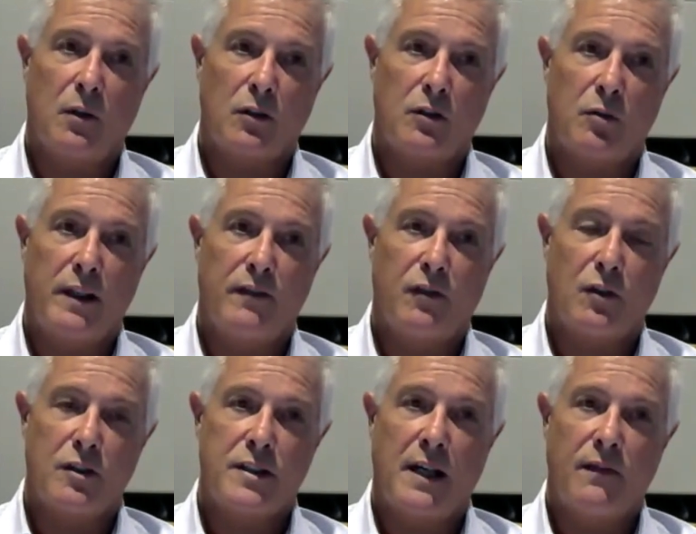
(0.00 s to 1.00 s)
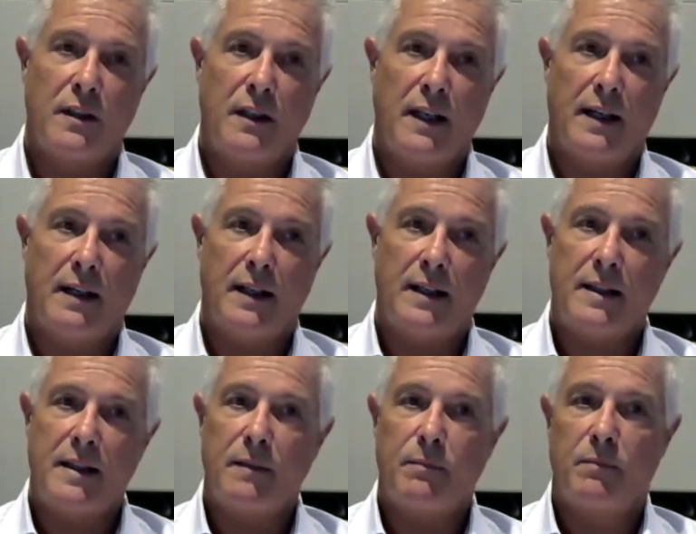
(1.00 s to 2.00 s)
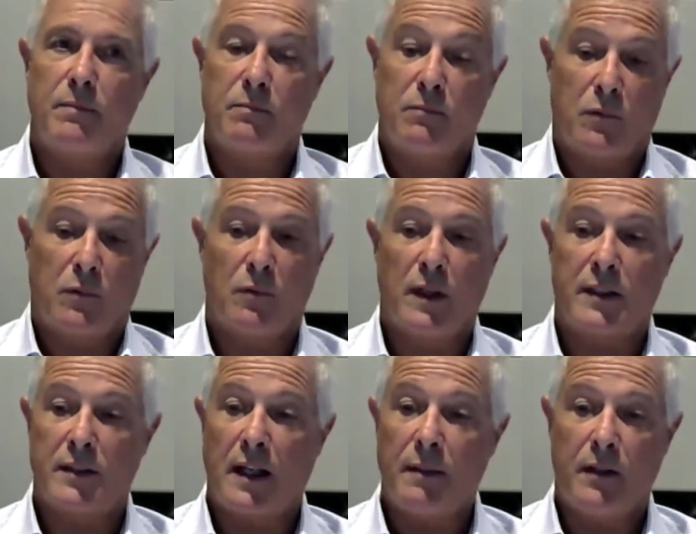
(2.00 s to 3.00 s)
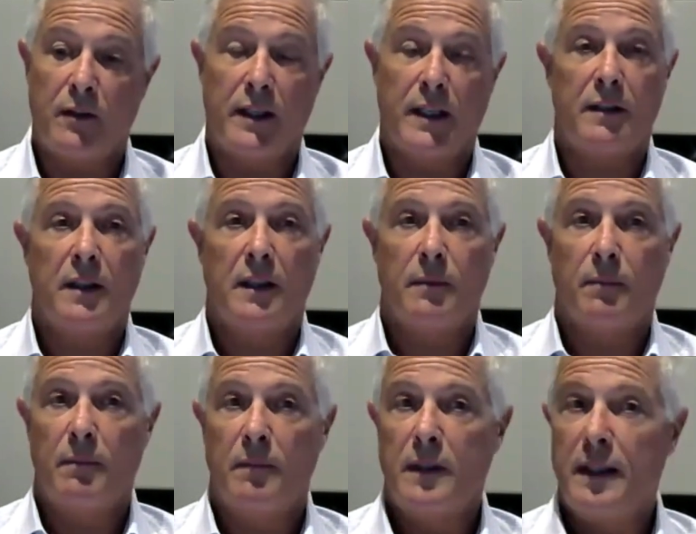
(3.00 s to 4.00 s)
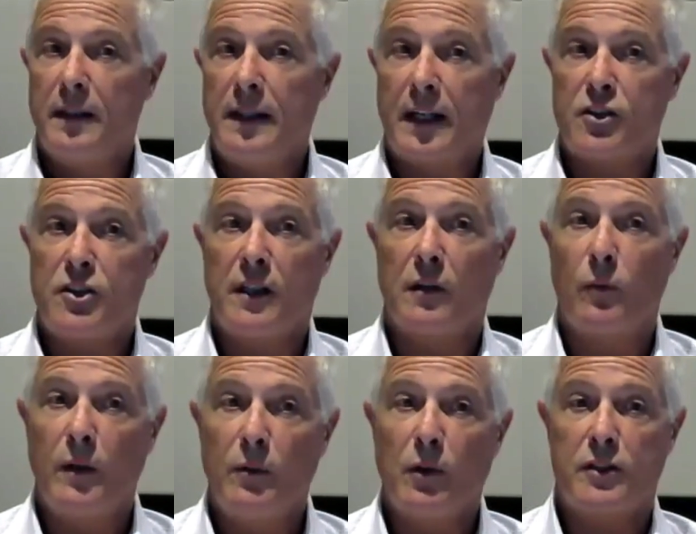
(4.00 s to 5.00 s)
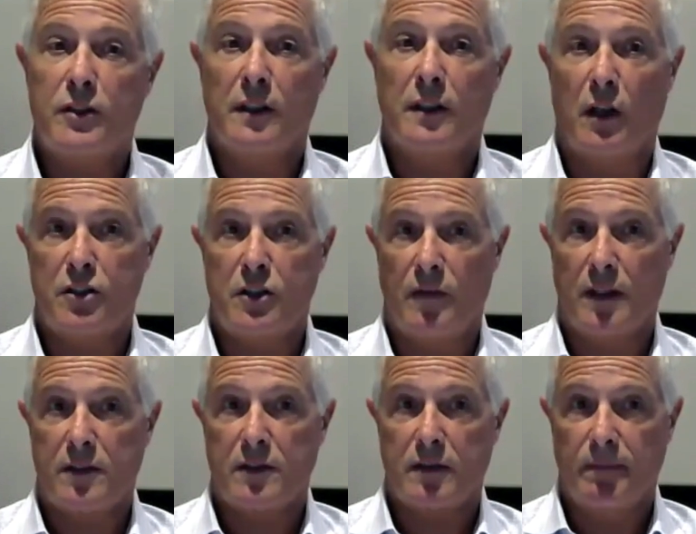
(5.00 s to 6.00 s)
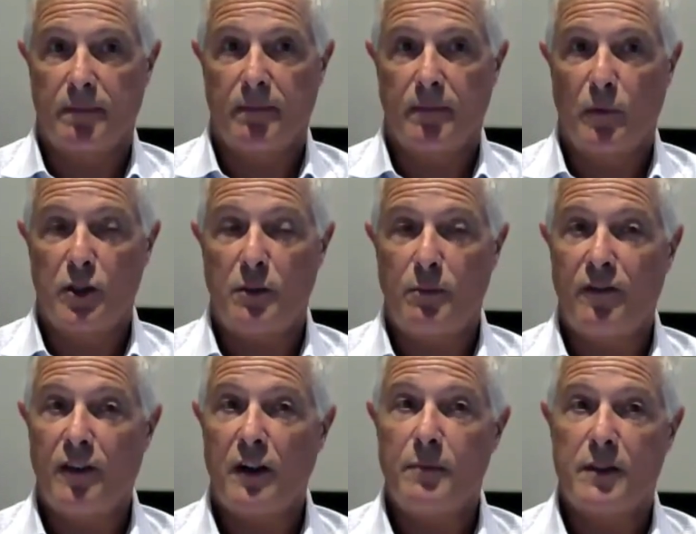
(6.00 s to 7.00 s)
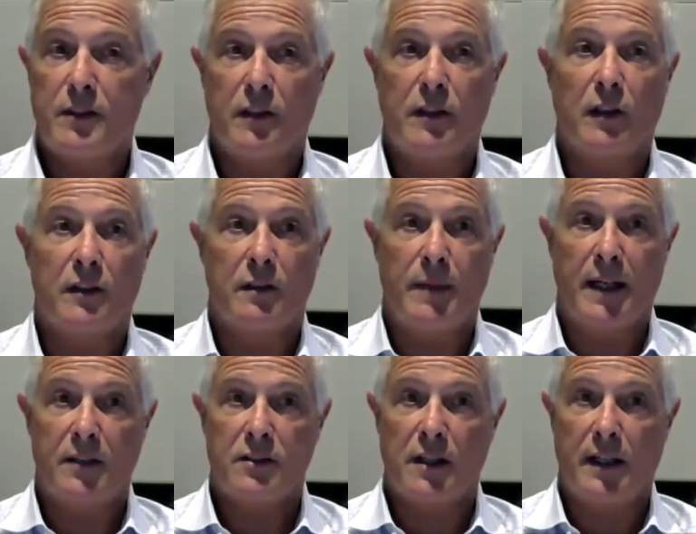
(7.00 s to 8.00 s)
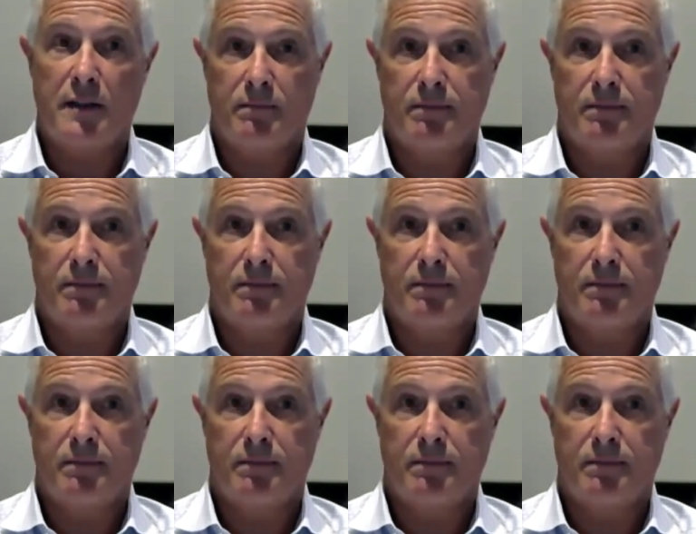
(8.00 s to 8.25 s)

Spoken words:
Gold 24/7. And I think, as I'm hearing it, next year, we will see the launch of this, which would be very material on the demand side.